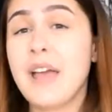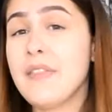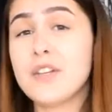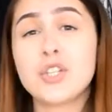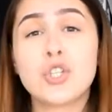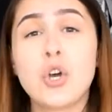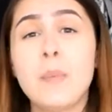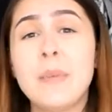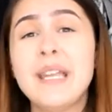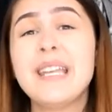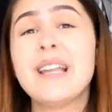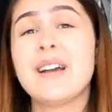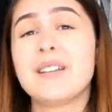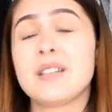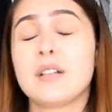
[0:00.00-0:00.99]
And there's so many
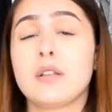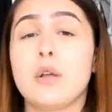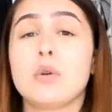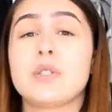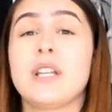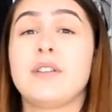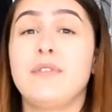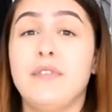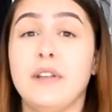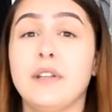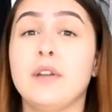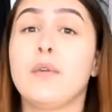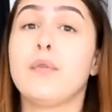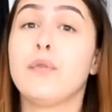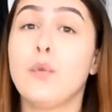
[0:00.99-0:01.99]
nicer clothes that
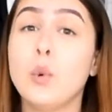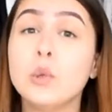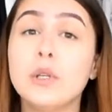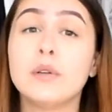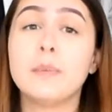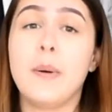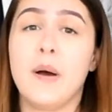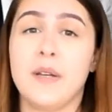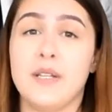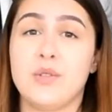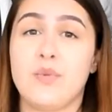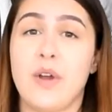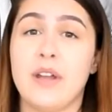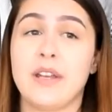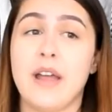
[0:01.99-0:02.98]
fit fuller
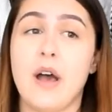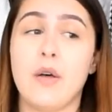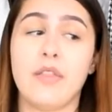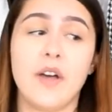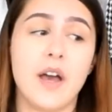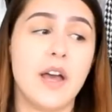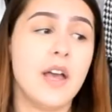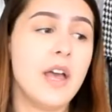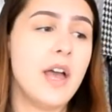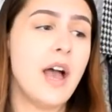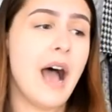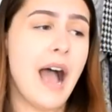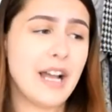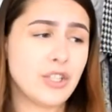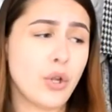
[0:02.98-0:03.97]
bodies right now that
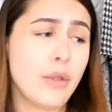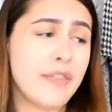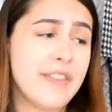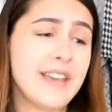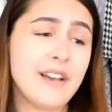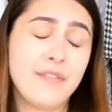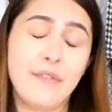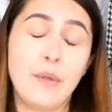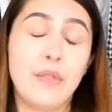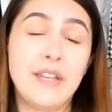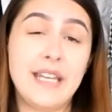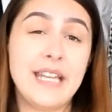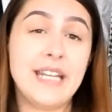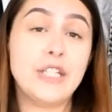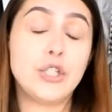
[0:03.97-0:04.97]
I don't think I feel the
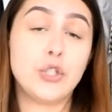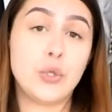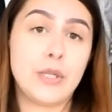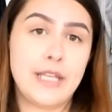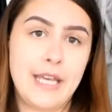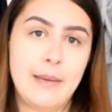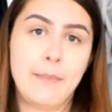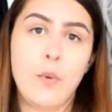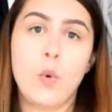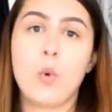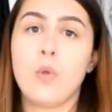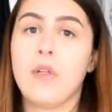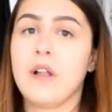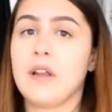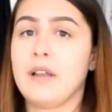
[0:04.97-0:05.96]
need to keep
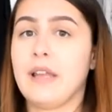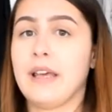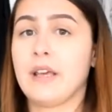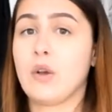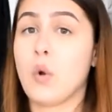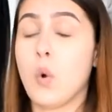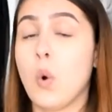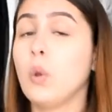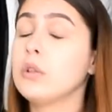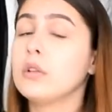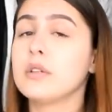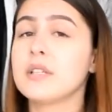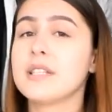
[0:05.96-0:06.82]
all that like older